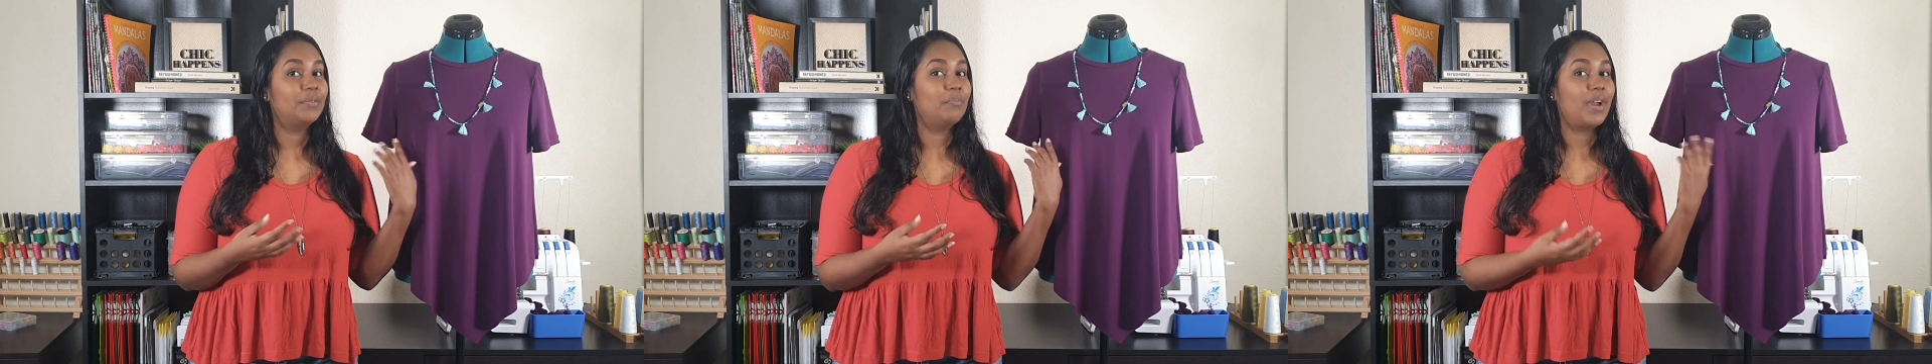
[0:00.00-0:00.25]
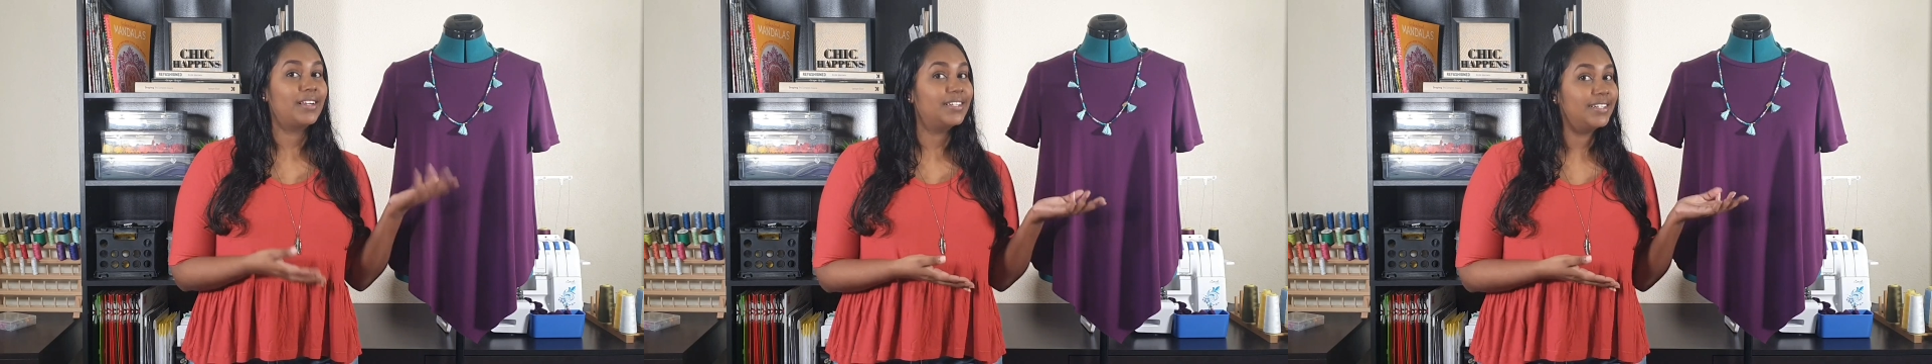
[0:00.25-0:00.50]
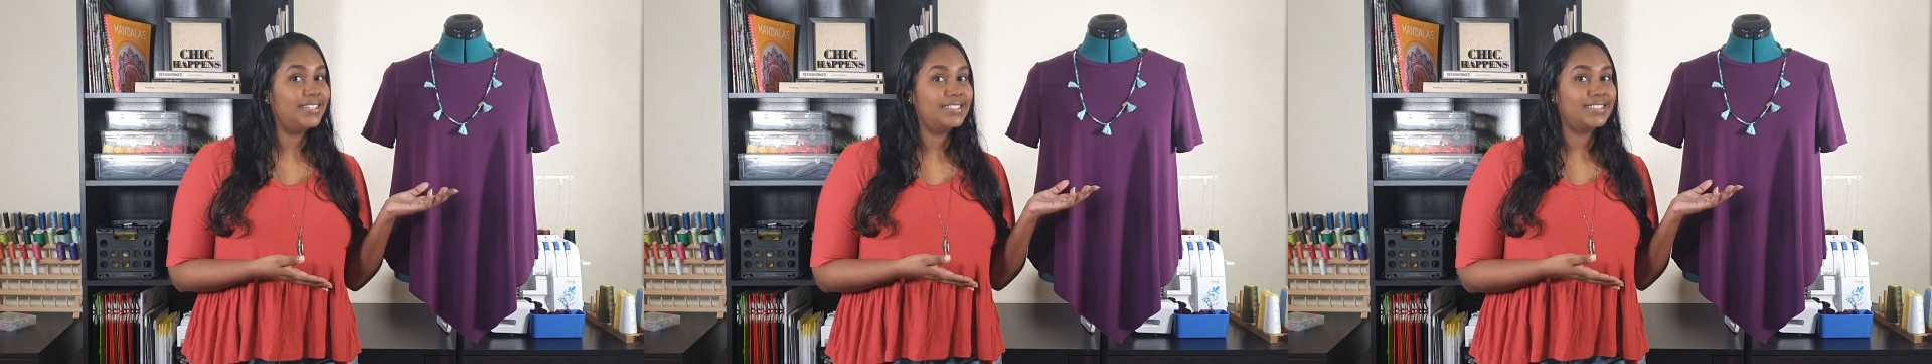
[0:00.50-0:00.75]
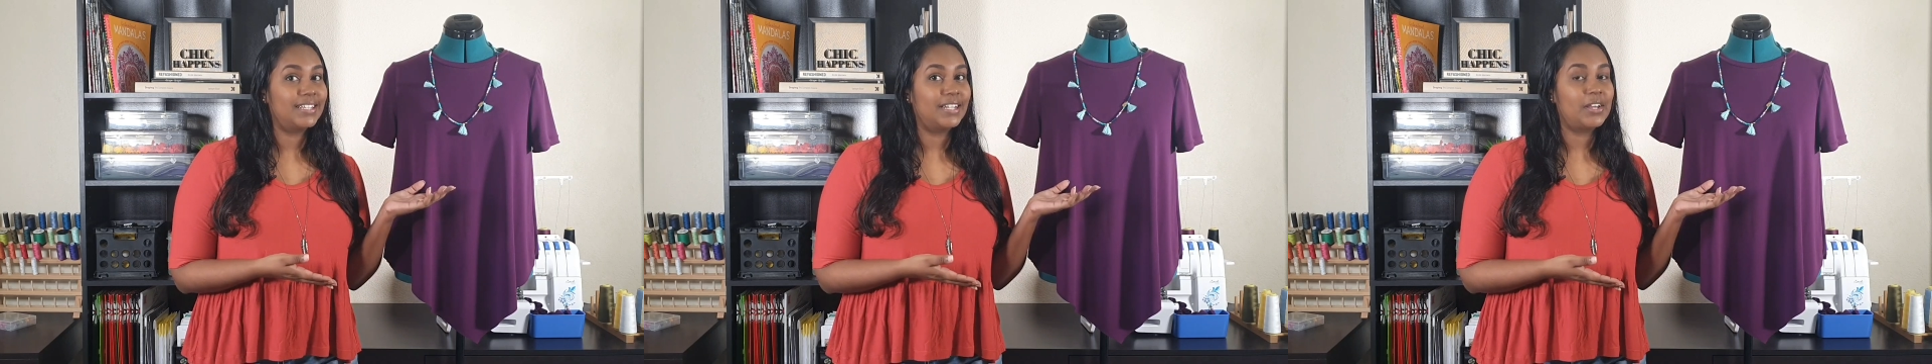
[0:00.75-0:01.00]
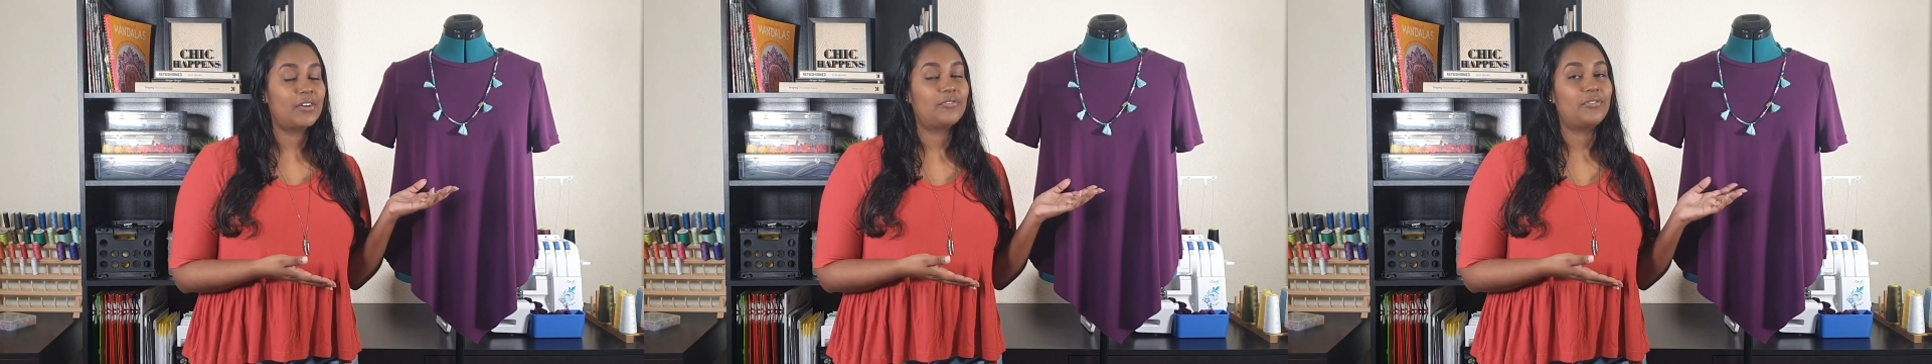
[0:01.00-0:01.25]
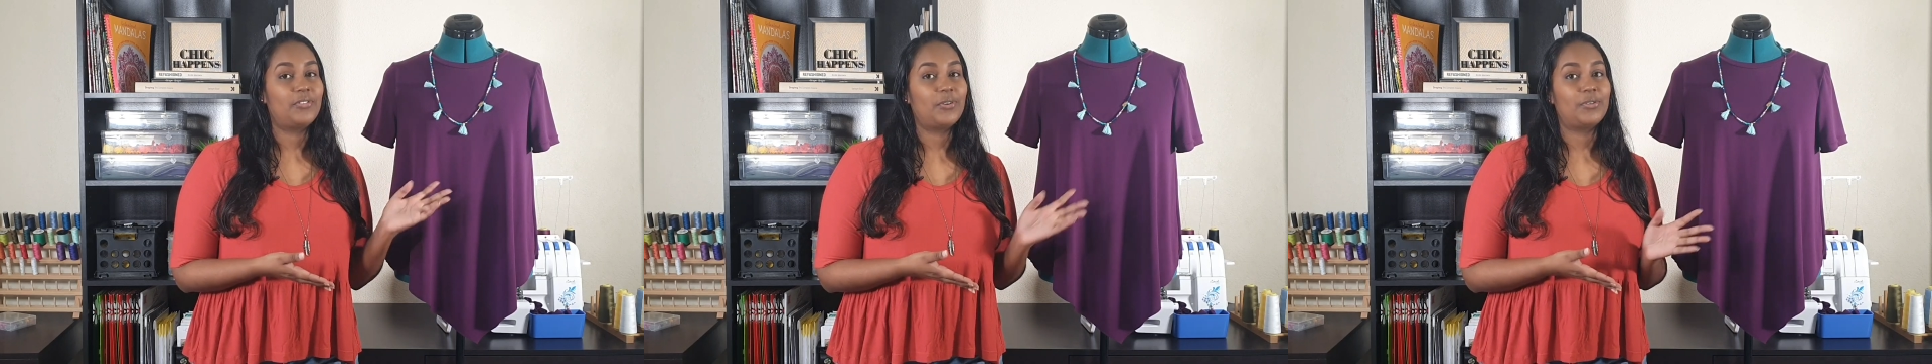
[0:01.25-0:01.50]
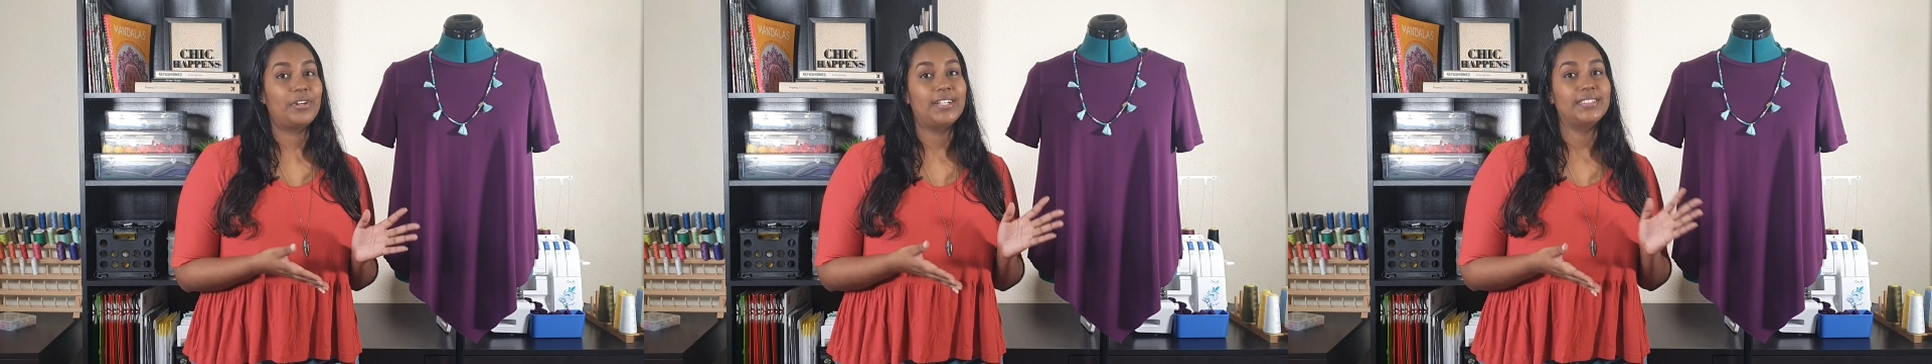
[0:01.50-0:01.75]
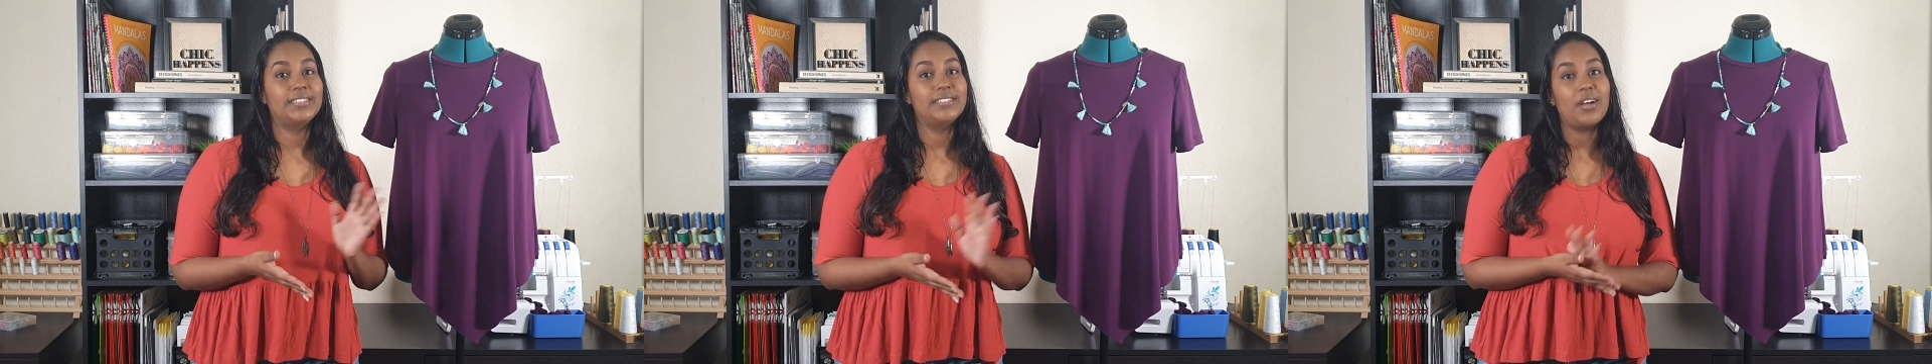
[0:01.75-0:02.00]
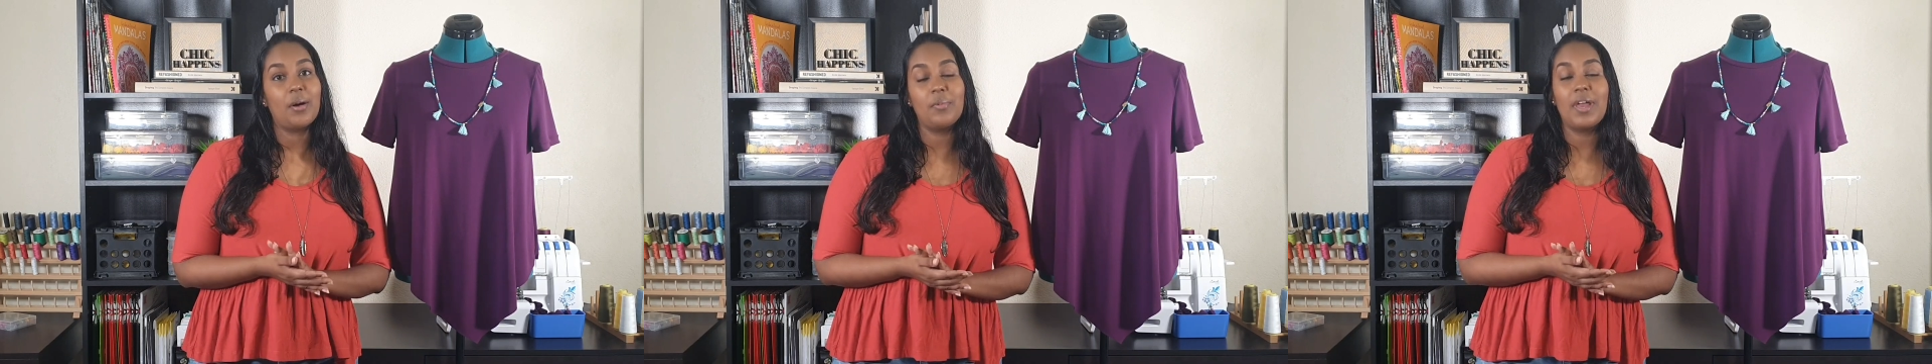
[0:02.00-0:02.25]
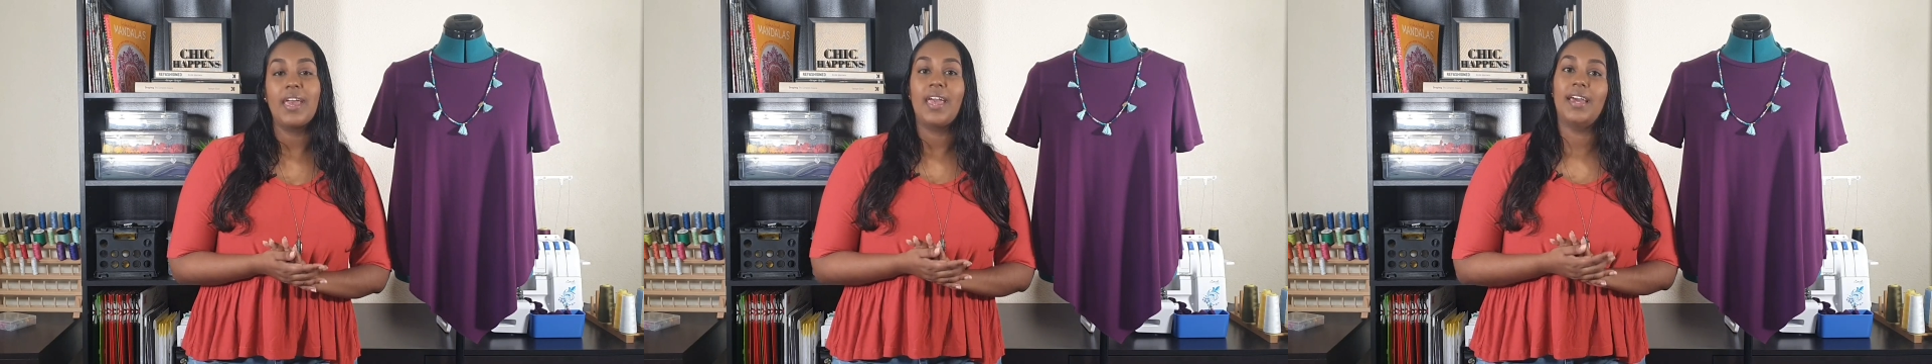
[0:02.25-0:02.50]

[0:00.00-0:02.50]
NIELSEN FLOREAT top,